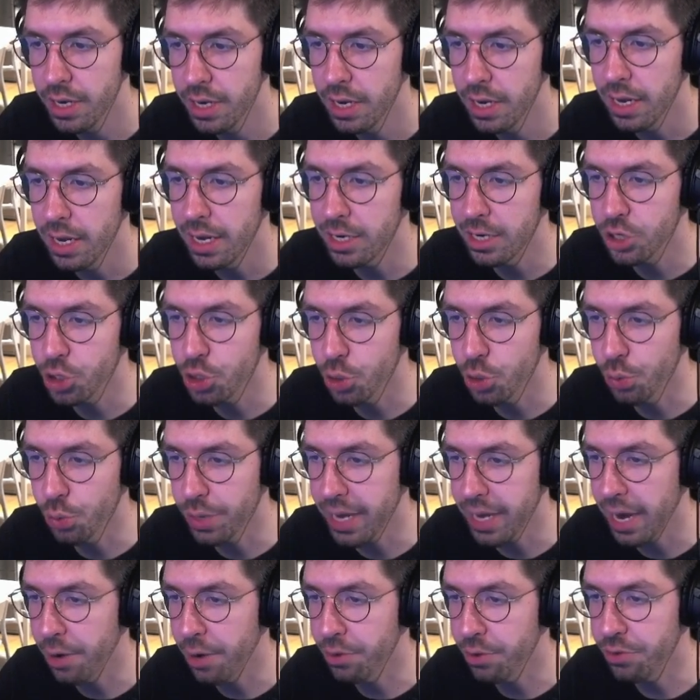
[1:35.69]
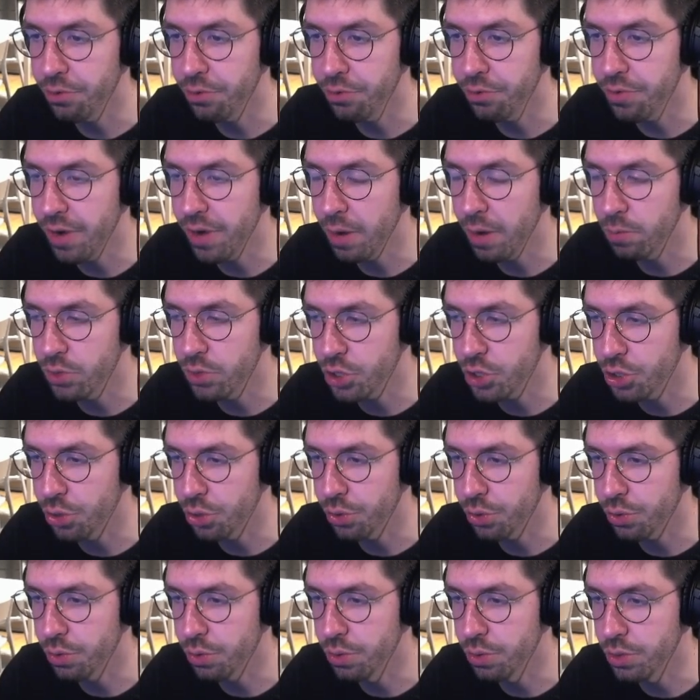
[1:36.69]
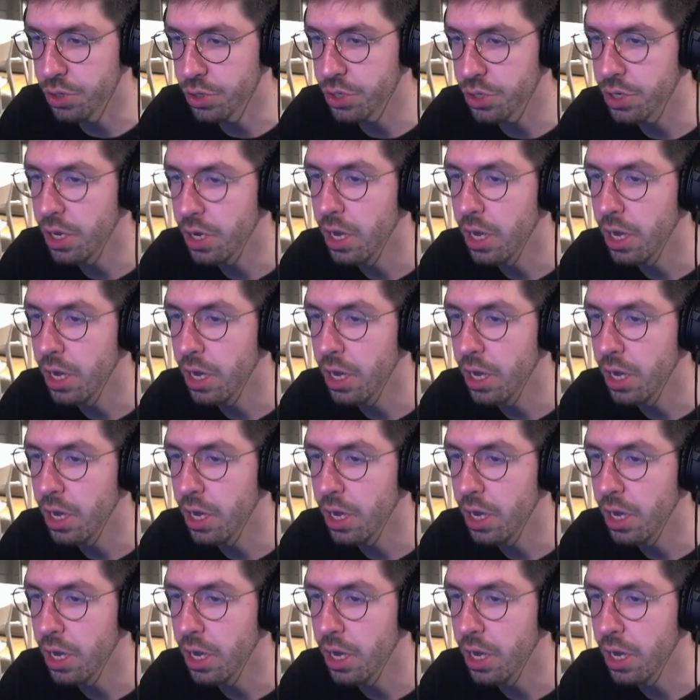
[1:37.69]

and show character ground circles.